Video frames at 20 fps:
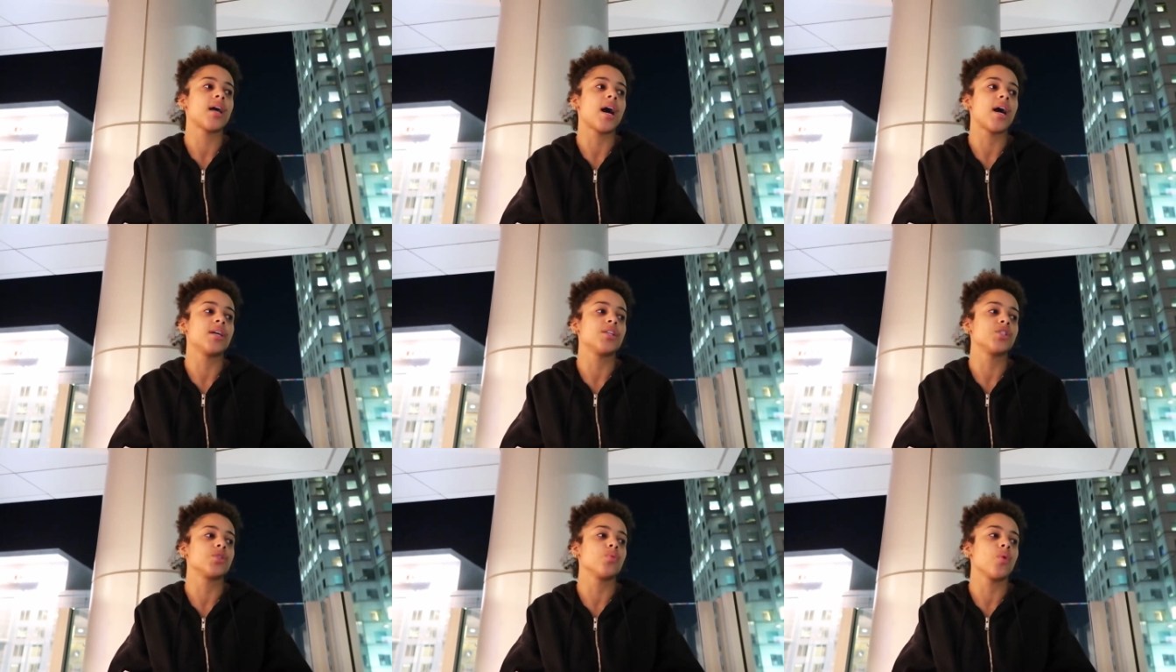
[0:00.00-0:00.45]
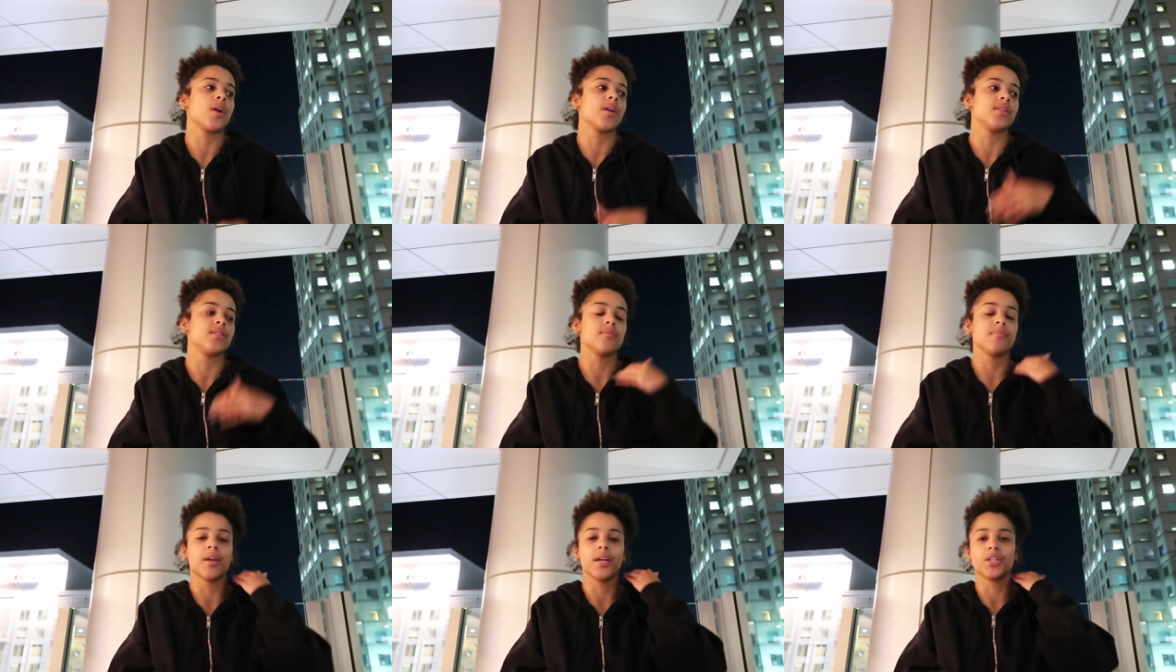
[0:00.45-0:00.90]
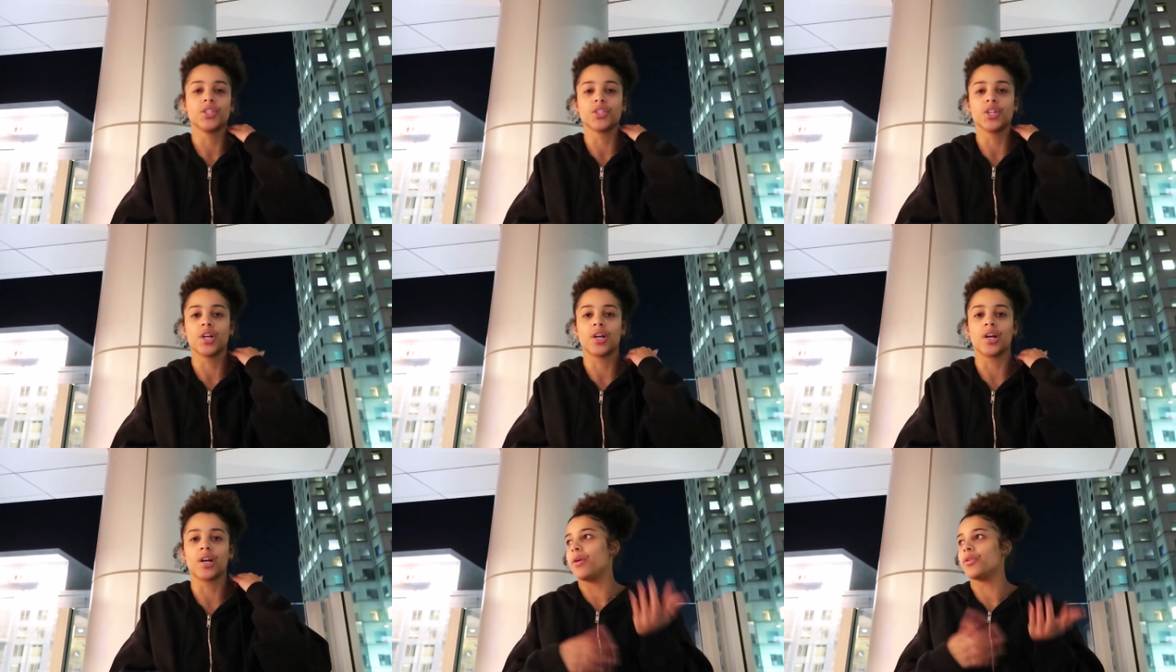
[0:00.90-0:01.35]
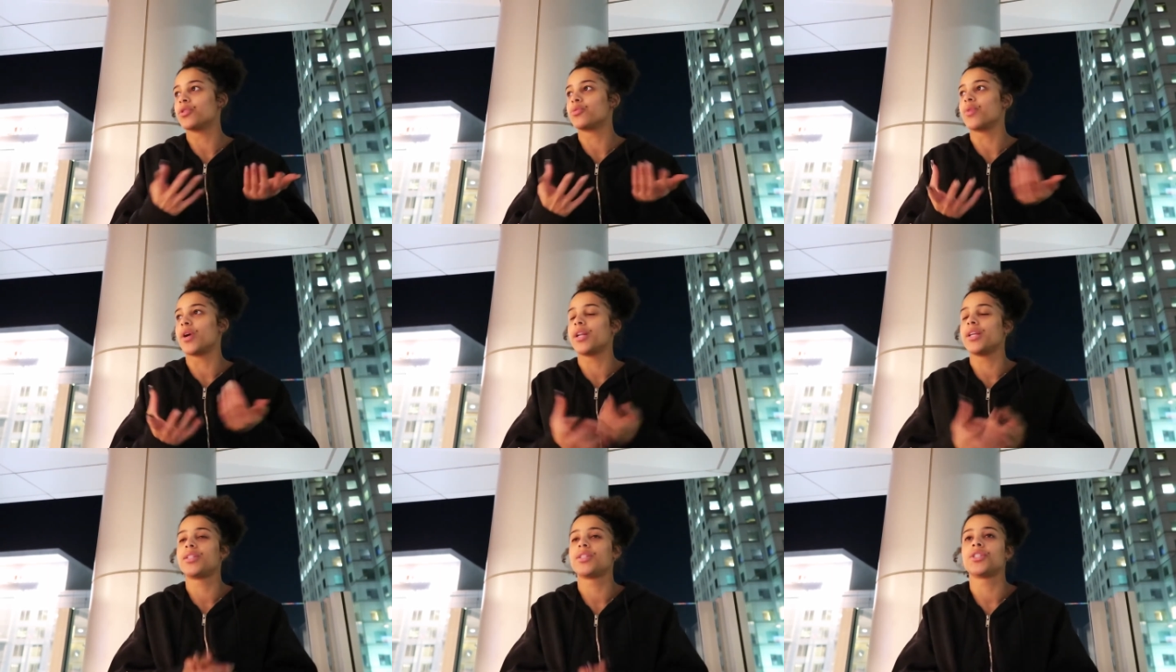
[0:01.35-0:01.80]
I just wanted to make sure I was
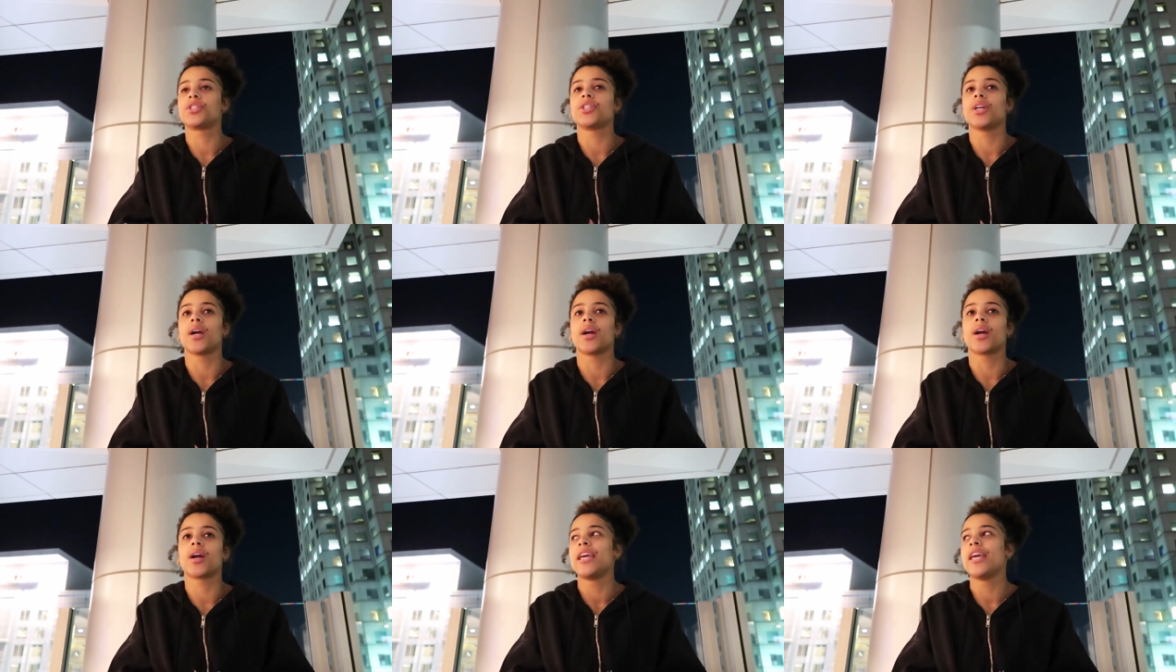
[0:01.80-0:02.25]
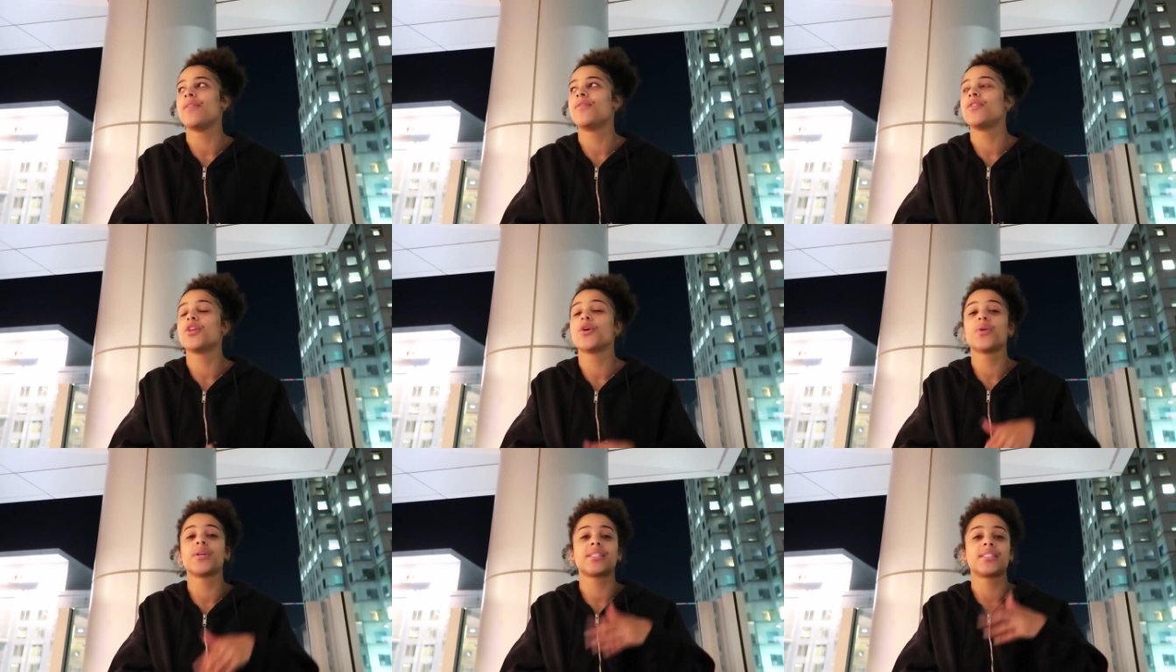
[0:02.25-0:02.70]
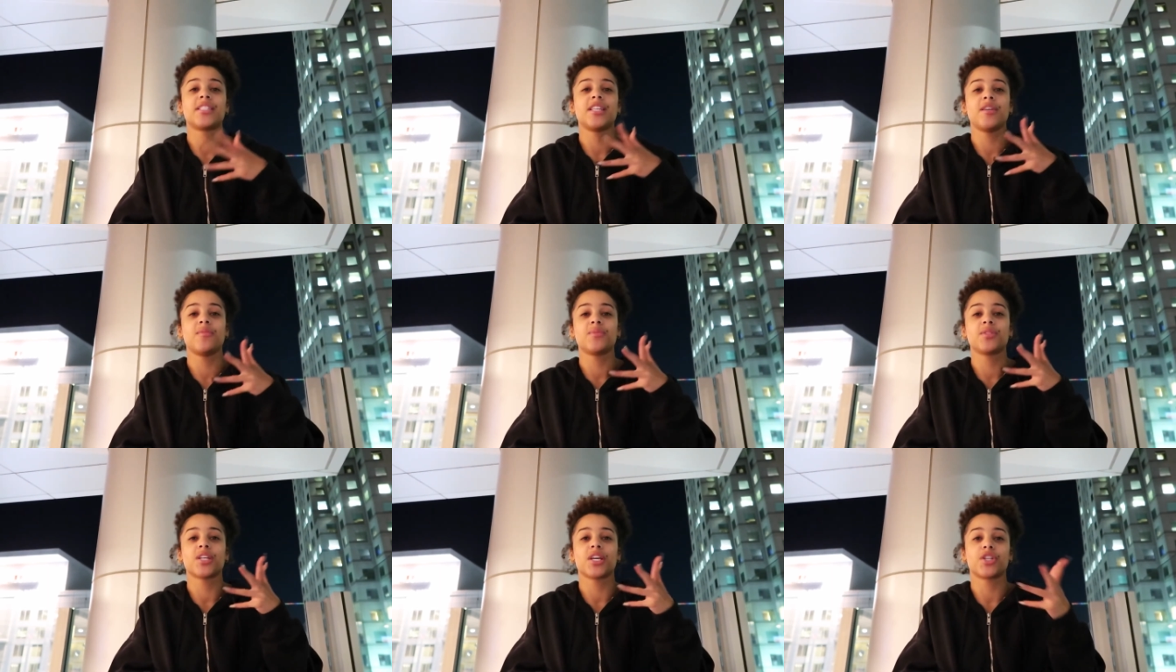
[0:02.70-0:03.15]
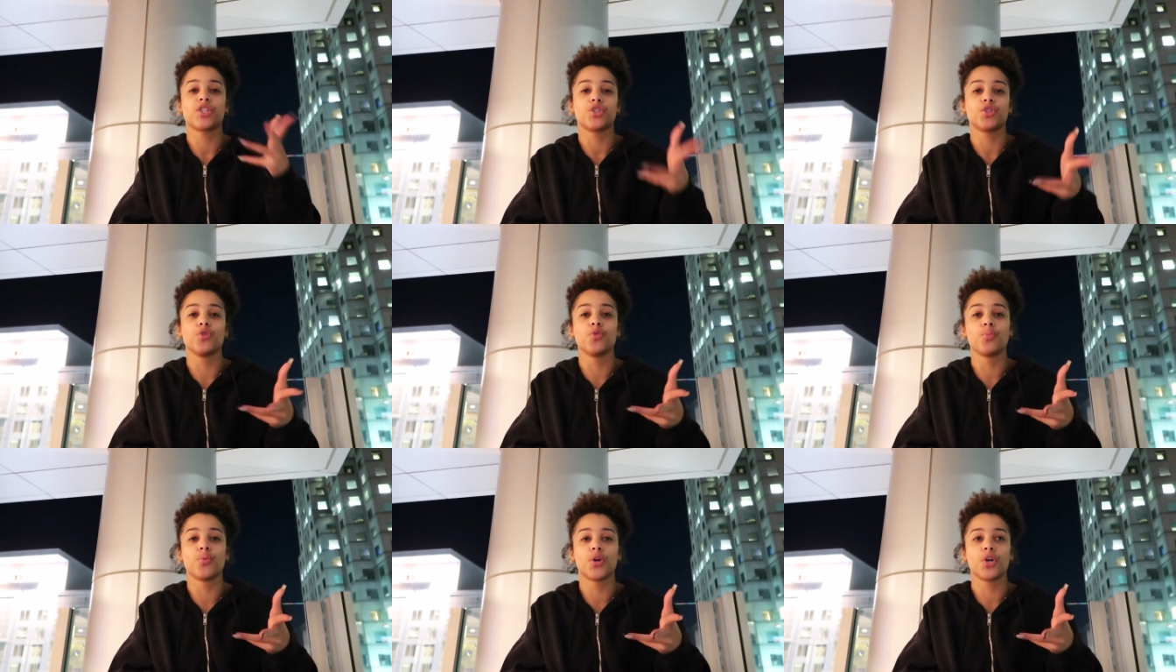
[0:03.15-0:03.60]
ready to share, even though it seems like
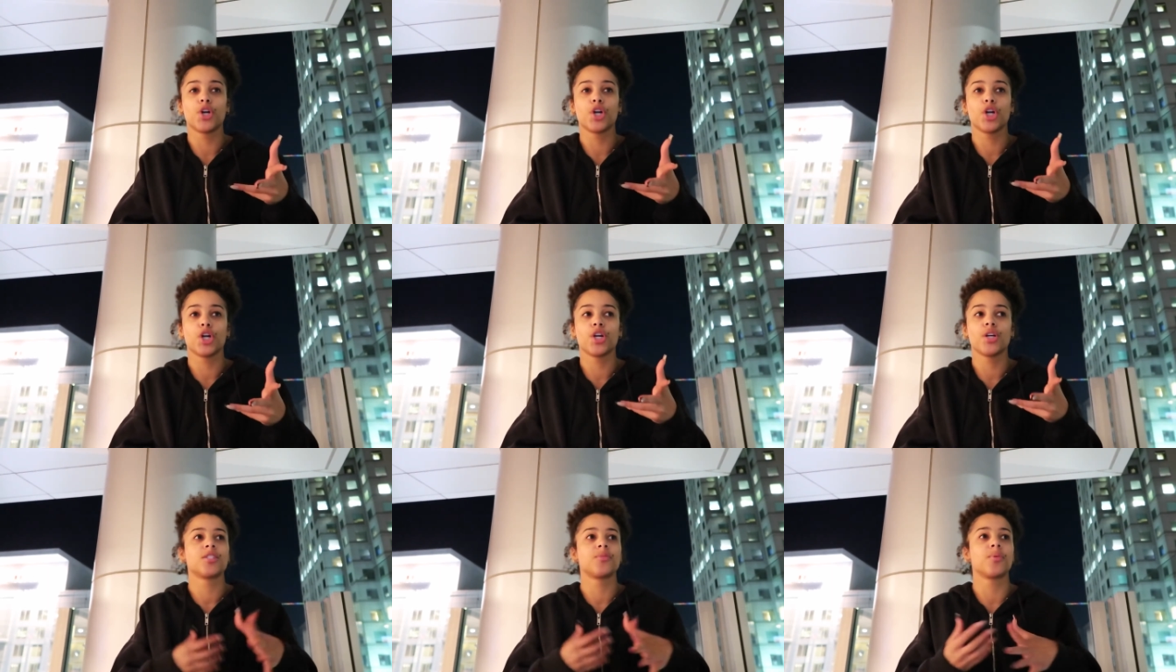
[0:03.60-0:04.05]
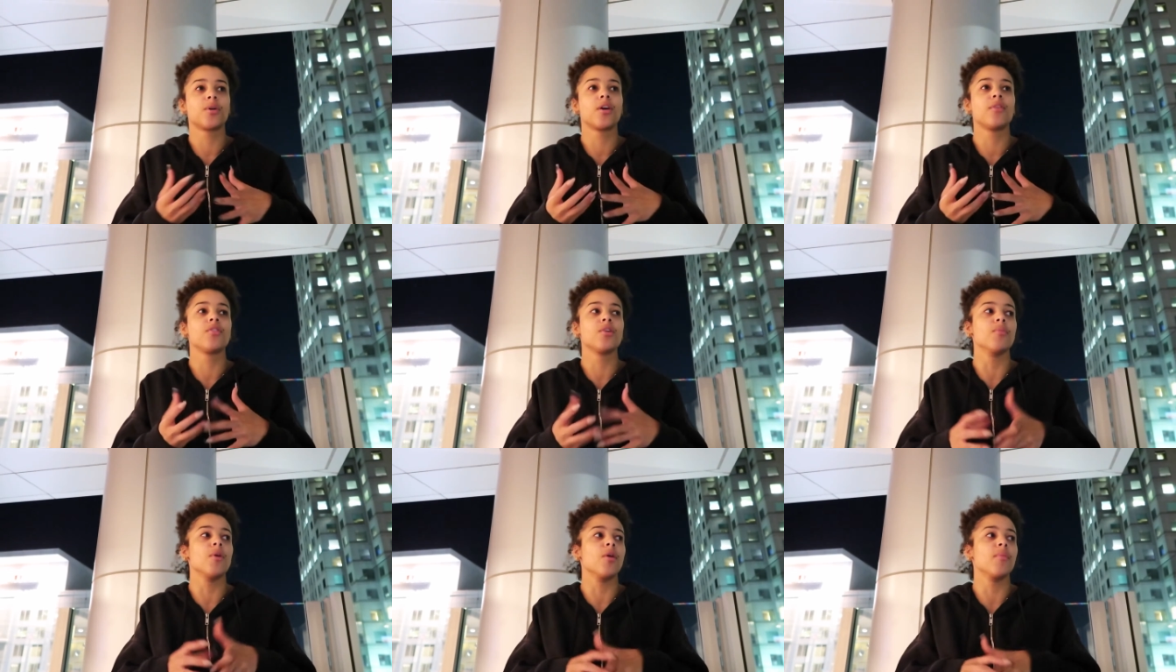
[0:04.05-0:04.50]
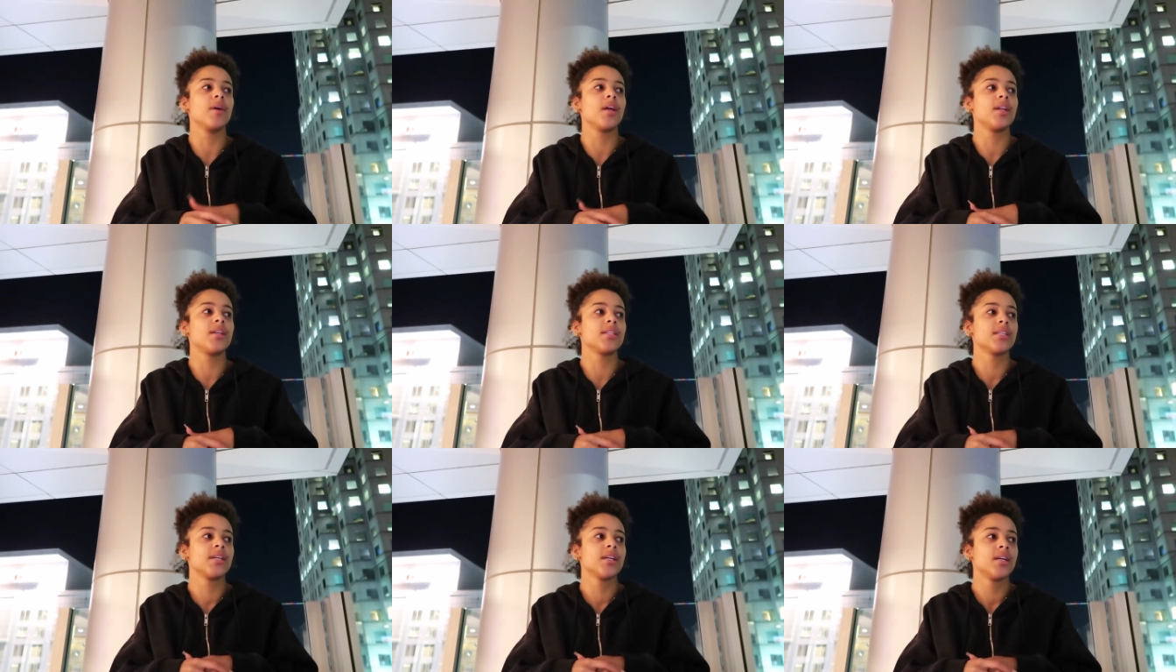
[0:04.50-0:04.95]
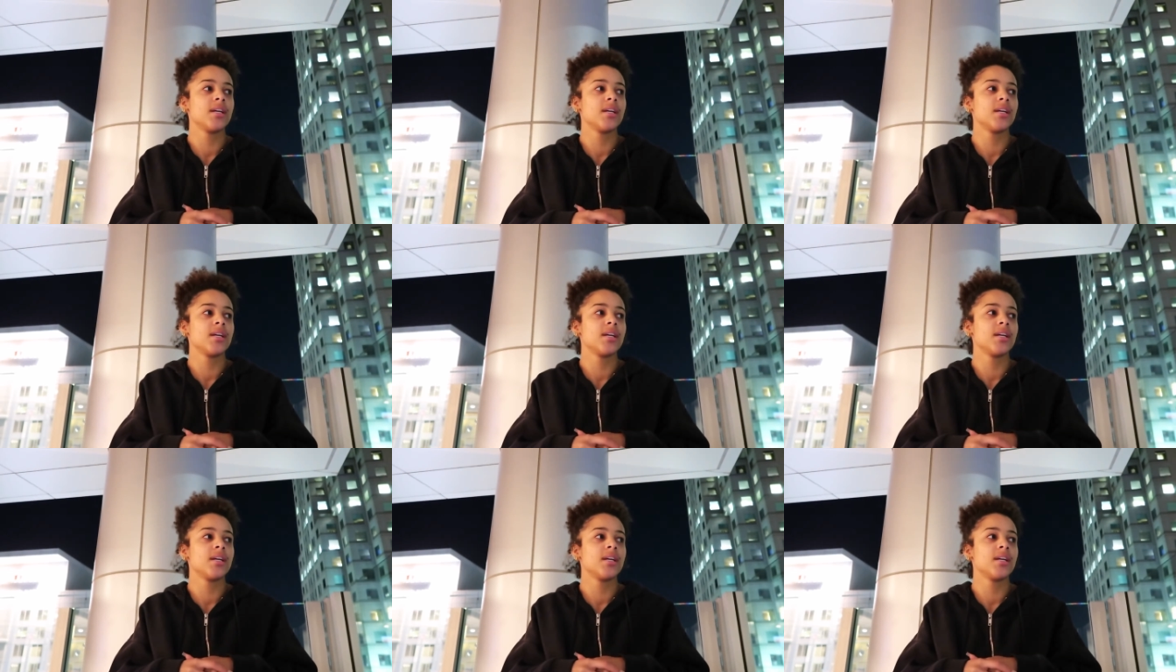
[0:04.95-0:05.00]
super spur of the moment